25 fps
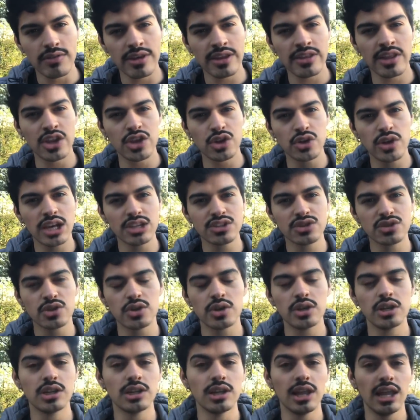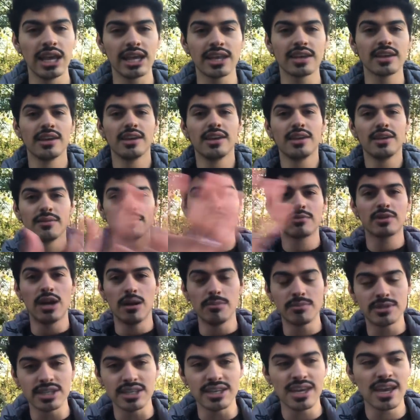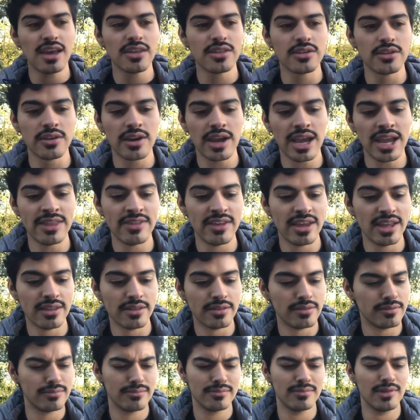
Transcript: And then you guys are going to like come together and then